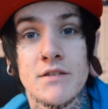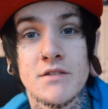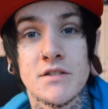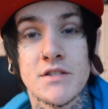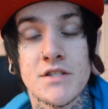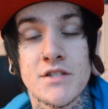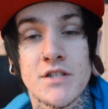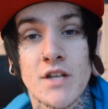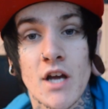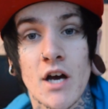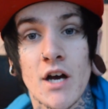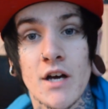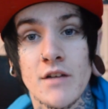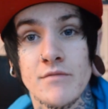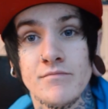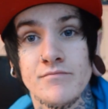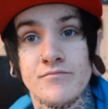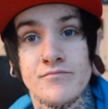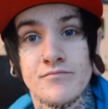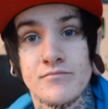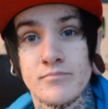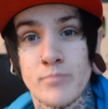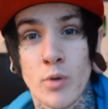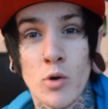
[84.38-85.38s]
it's not
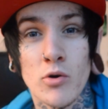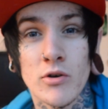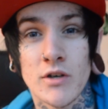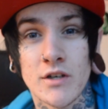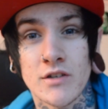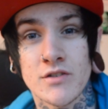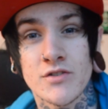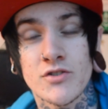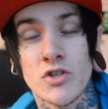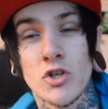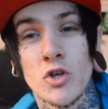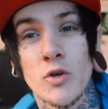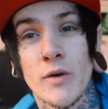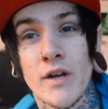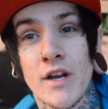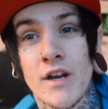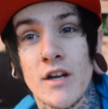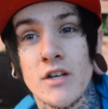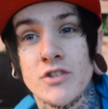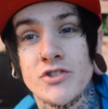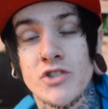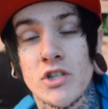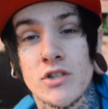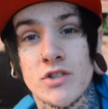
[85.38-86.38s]
porous, so in a
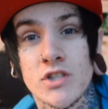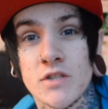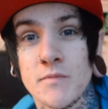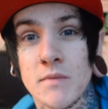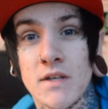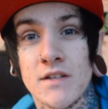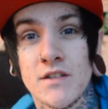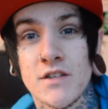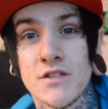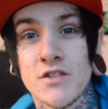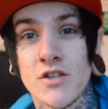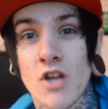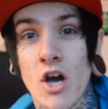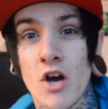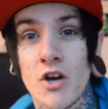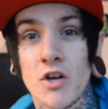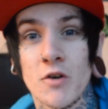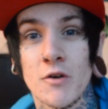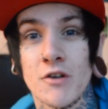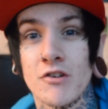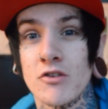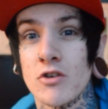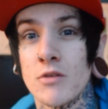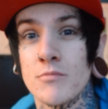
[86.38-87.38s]
nutshell, it just means it's not
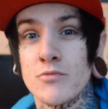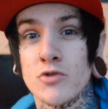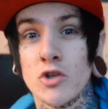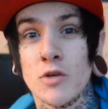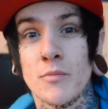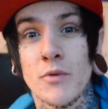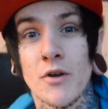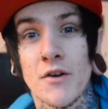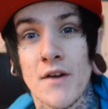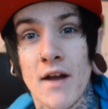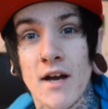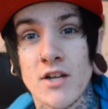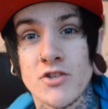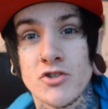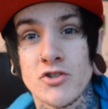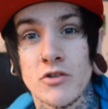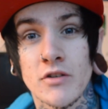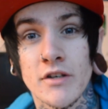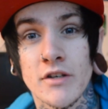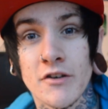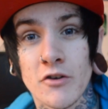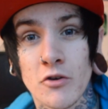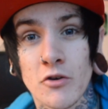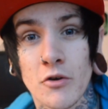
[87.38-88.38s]
going to absorb your
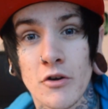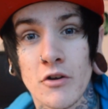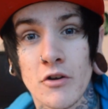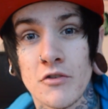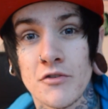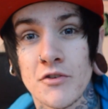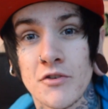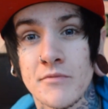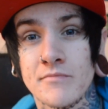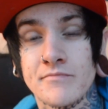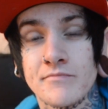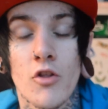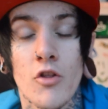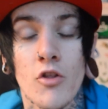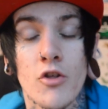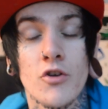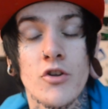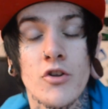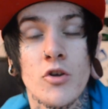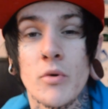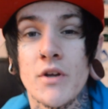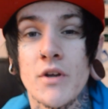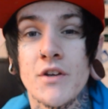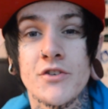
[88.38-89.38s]
natural ear oils. Although
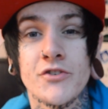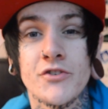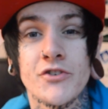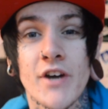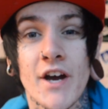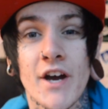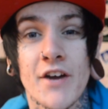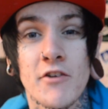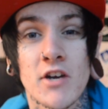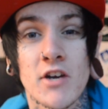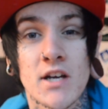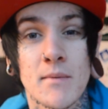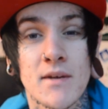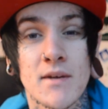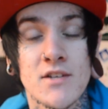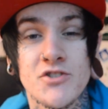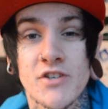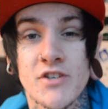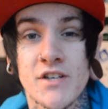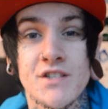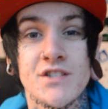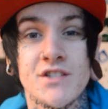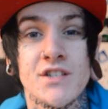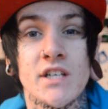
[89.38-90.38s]
in the winter, I'd recommend
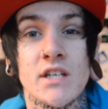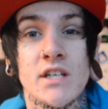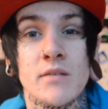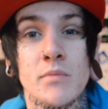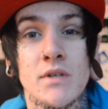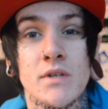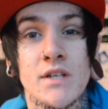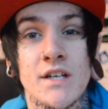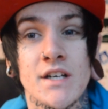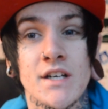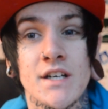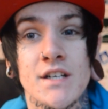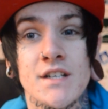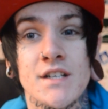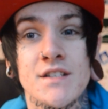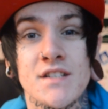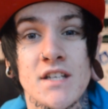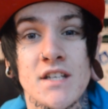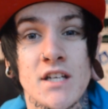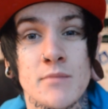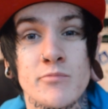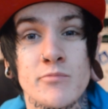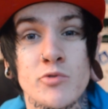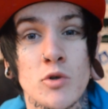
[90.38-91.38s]
changing it because
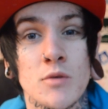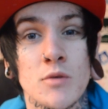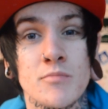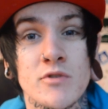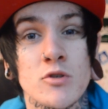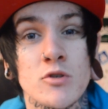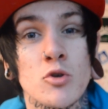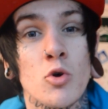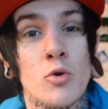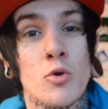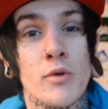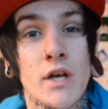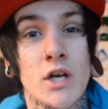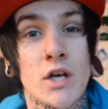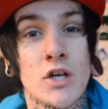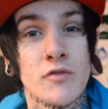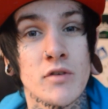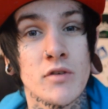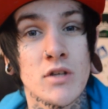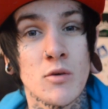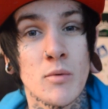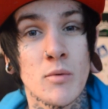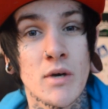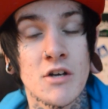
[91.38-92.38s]
it absorbs the cold air
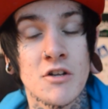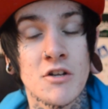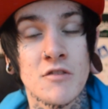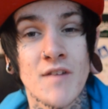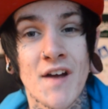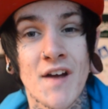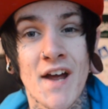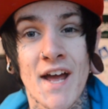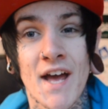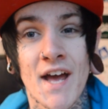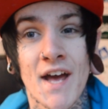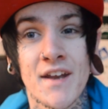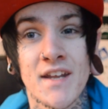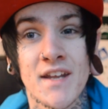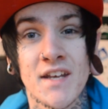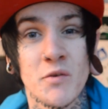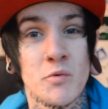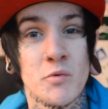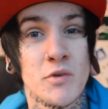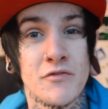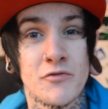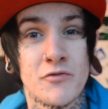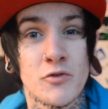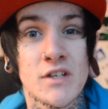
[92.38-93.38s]
really well, and it
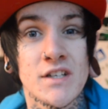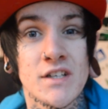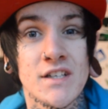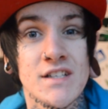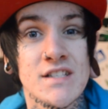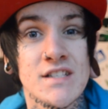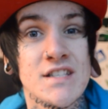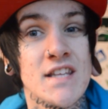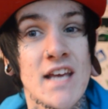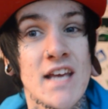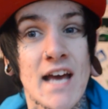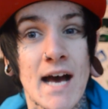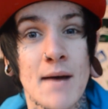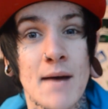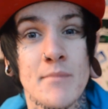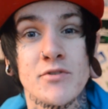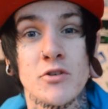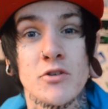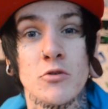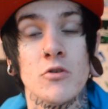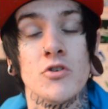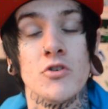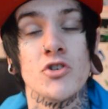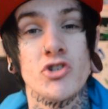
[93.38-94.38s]
would freeze the
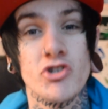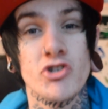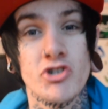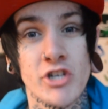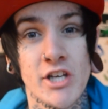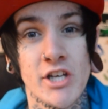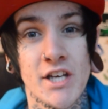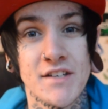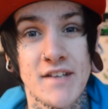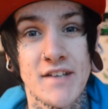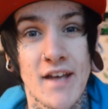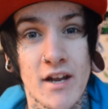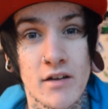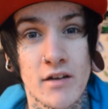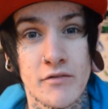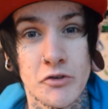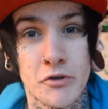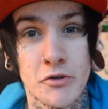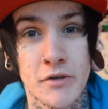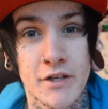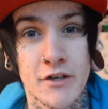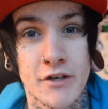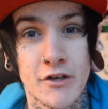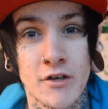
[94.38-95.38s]
absolute shit out of
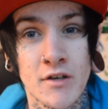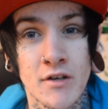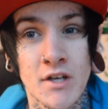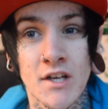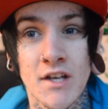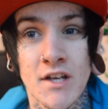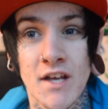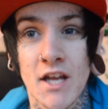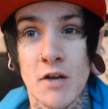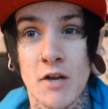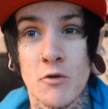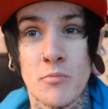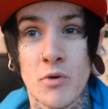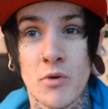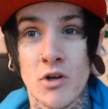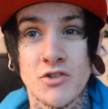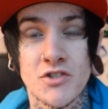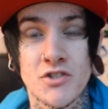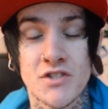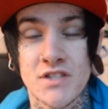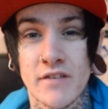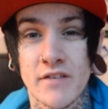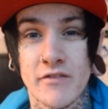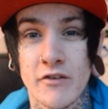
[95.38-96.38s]
your ear, and it would probably
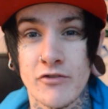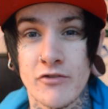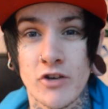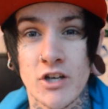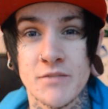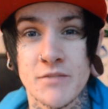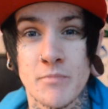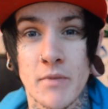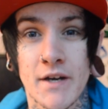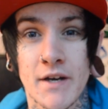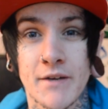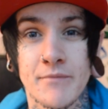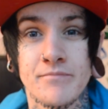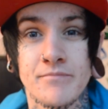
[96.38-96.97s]
just give it frostbite.